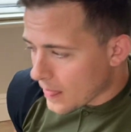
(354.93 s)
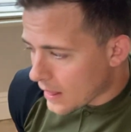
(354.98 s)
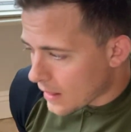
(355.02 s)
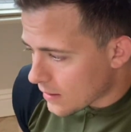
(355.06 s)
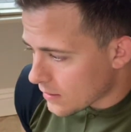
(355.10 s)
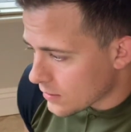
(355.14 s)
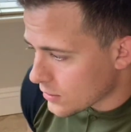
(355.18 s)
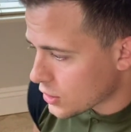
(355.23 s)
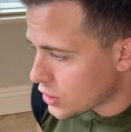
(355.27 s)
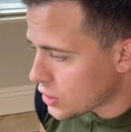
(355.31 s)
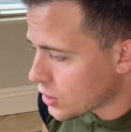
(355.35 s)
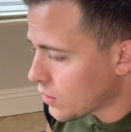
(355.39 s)

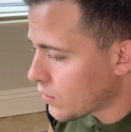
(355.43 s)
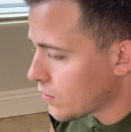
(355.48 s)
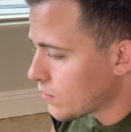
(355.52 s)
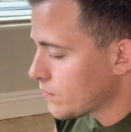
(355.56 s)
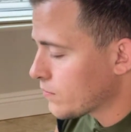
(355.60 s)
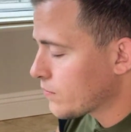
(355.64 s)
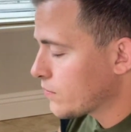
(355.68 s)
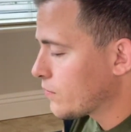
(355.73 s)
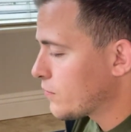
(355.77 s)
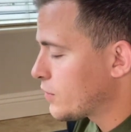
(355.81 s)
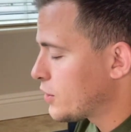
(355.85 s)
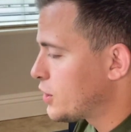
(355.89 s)
So
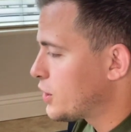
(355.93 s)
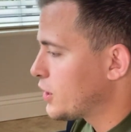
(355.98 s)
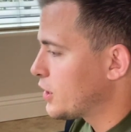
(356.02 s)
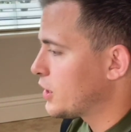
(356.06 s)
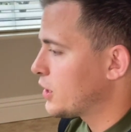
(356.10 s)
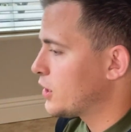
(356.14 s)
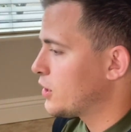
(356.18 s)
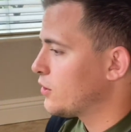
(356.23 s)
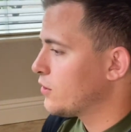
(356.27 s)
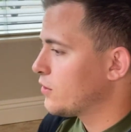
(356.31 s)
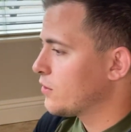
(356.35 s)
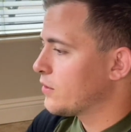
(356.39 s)
what you're going
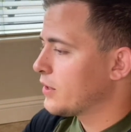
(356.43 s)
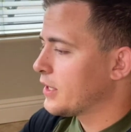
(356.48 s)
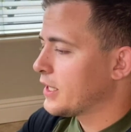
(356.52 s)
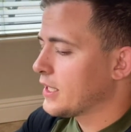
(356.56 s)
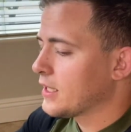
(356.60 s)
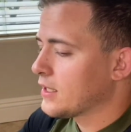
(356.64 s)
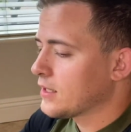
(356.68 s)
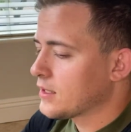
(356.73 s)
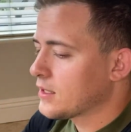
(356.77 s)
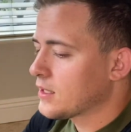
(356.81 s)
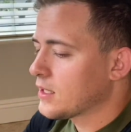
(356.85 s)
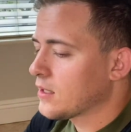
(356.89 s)
to do
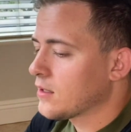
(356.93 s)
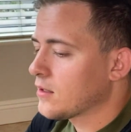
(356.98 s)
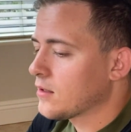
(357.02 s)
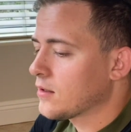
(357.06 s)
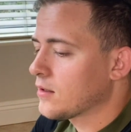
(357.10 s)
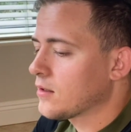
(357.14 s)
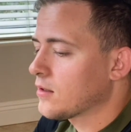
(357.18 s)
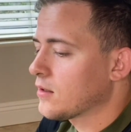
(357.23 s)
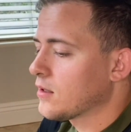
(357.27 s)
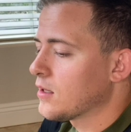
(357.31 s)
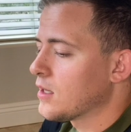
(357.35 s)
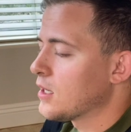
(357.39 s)
is
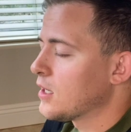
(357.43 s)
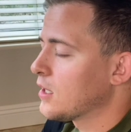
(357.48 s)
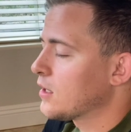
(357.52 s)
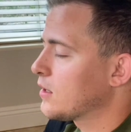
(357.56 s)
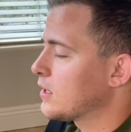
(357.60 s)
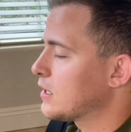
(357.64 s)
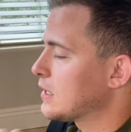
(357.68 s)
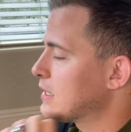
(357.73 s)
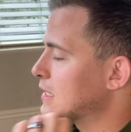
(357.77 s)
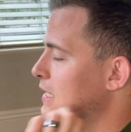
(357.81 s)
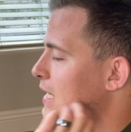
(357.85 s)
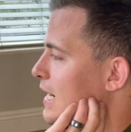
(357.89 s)
the
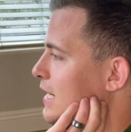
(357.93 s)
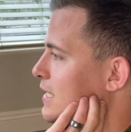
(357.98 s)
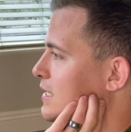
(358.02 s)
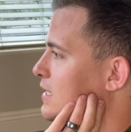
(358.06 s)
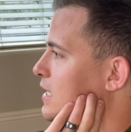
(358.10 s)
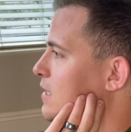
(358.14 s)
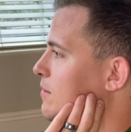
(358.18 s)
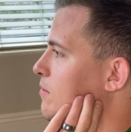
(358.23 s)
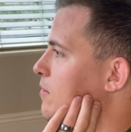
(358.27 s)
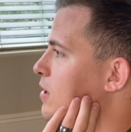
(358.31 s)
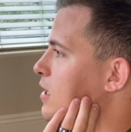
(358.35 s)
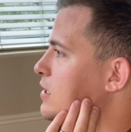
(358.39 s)
exact
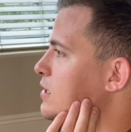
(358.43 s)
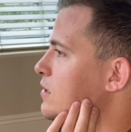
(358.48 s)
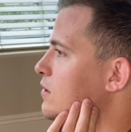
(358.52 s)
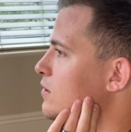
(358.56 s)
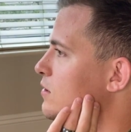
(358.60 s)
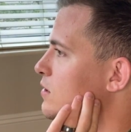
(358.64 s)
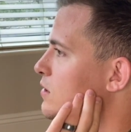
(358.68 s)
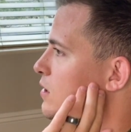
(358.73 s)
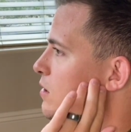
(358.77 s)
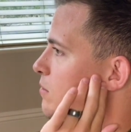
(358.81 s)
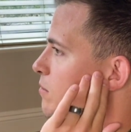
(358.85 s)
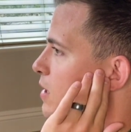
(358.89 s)
same muscle.
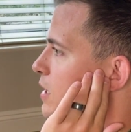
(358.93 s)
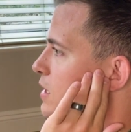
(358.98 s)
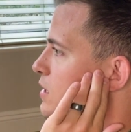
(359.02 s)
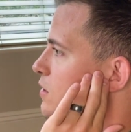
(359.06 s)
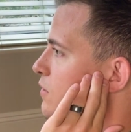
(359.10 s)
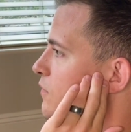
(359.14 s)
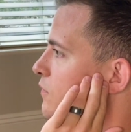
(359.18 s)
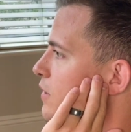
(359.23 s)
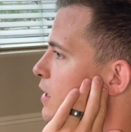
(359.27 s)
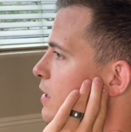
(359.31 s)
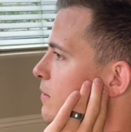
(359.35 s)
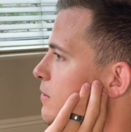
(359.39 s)
So the muscle
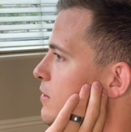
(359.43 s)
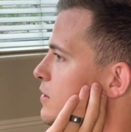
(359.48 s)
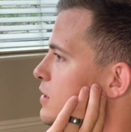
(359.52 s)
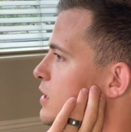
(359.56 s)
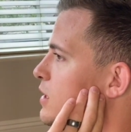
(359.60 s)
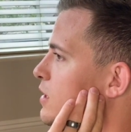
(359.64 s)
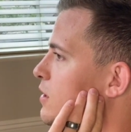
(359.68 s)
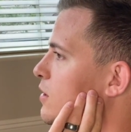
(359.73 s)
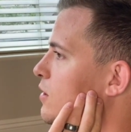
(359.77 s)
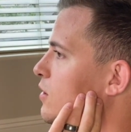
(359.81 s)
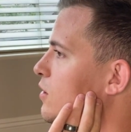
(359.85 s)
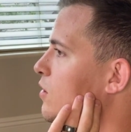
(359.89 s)
fibers
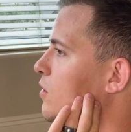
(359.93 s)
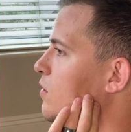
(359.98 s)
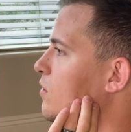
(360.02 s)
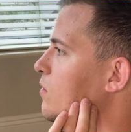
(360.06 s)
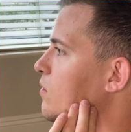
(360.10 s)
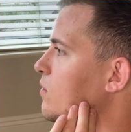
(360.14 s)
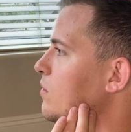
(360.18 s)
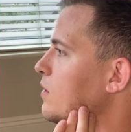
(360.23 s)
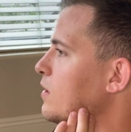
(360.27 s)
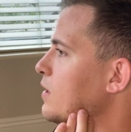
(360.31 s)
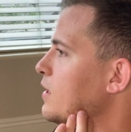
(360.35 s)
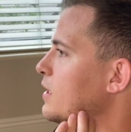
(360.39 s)
here go
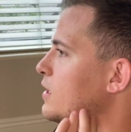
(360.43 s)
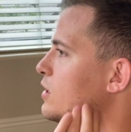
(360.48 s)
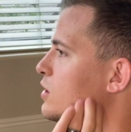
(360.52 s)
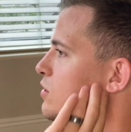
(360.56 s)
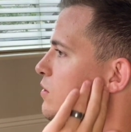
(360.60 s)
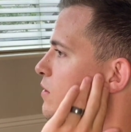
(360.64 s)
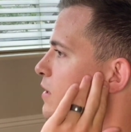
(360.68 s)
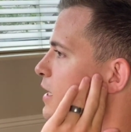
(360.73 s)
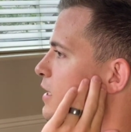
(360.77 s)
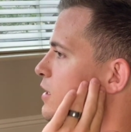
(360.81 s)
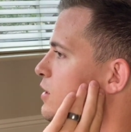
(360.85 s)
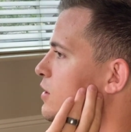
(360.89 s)
this
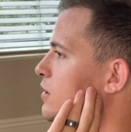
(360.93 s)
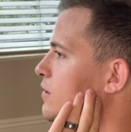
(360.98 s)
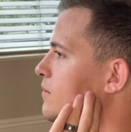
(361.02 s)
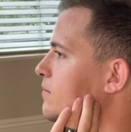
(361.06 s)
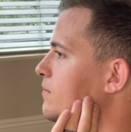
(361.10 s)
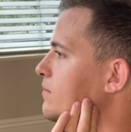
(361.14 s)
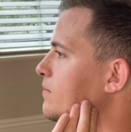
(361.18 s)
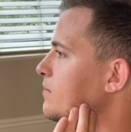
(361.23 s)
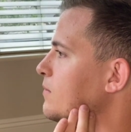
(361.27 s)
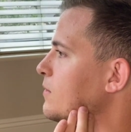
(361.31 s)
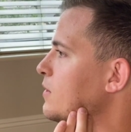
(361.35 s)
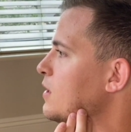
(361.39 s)
direction,
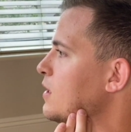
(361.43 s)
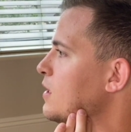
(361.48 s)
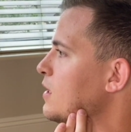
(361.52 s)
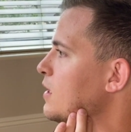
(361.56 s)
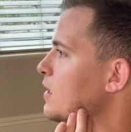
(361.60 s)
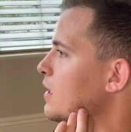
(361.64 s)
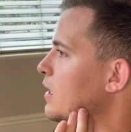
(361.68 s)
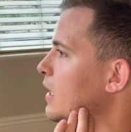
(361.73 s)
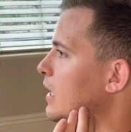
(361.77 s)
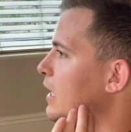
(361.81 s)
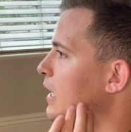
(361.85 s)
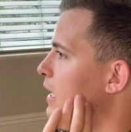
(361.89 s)

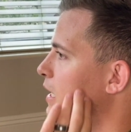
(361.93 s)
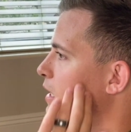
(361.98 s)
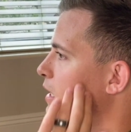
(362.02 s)
and